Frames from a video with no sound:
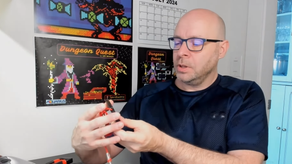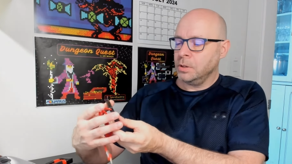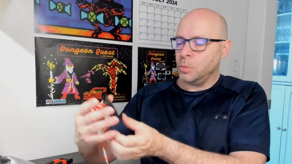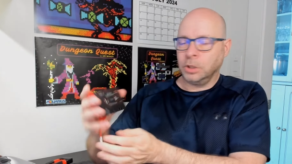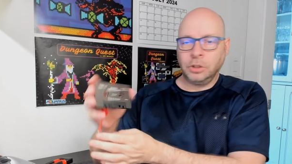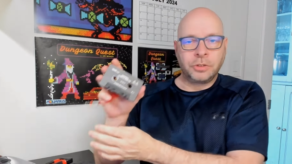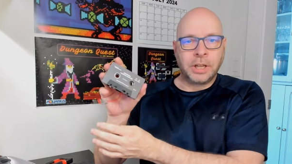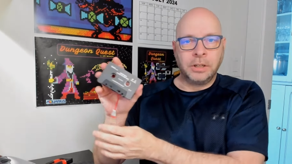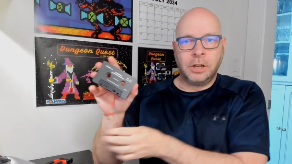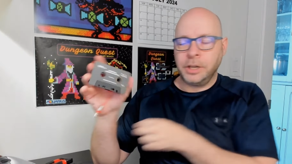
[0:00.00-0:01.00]
what looks like
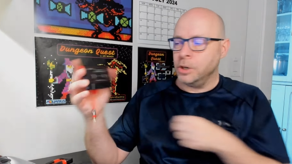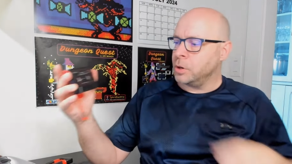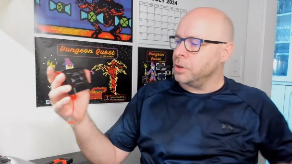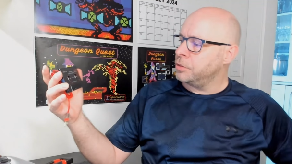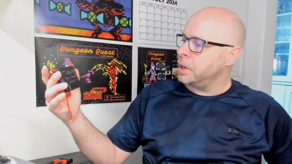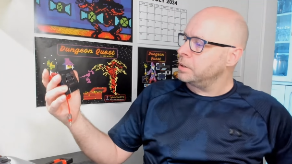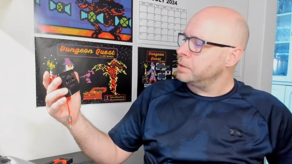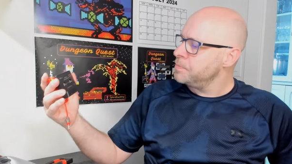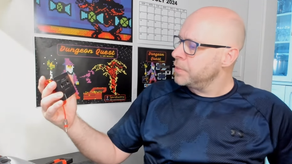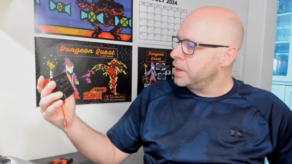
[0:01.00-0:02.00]
an audio cassette,
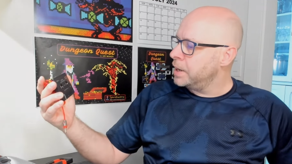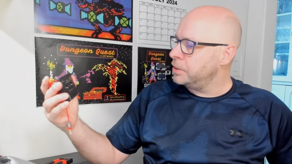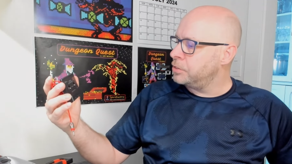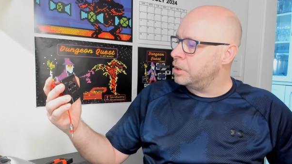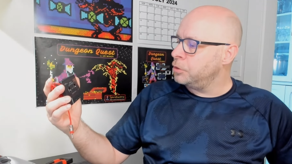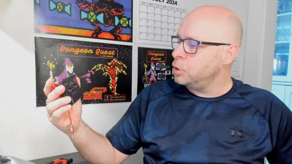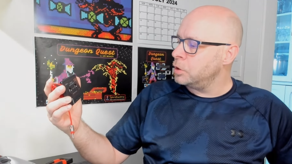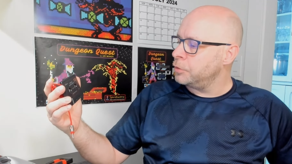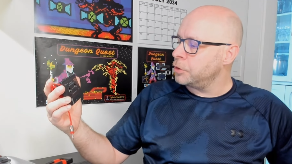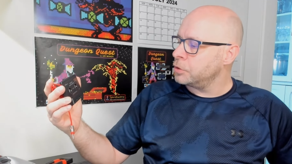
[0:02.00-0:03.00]
and it says
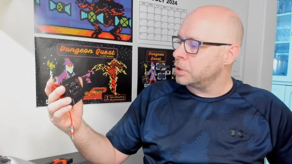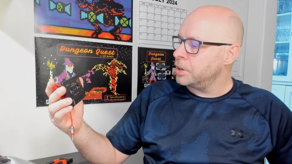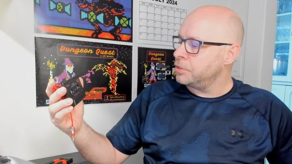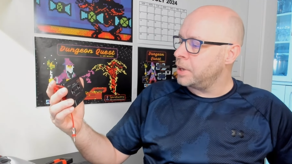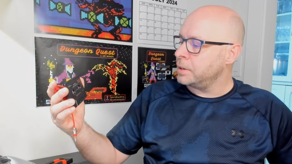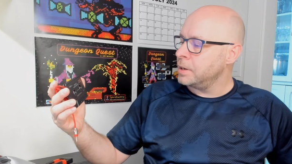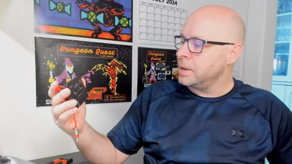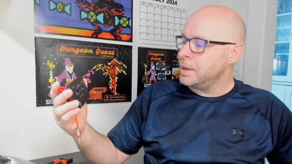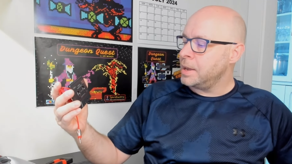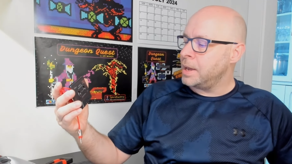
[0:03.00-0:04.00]
Universal Cassette
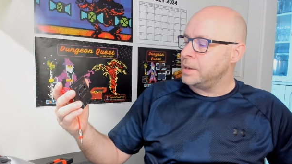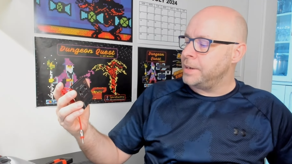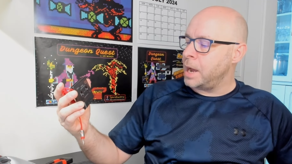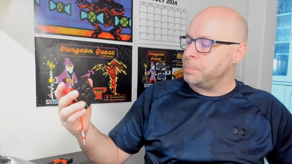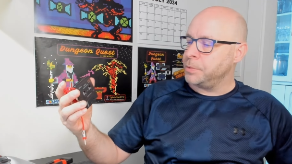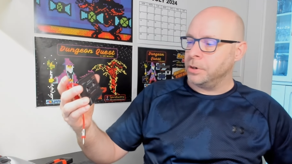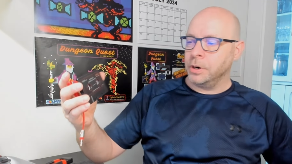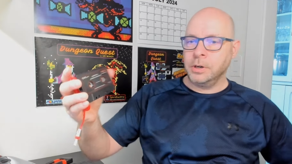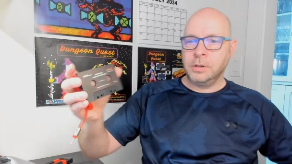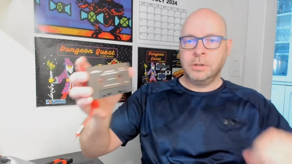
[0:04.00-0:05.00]
Adapter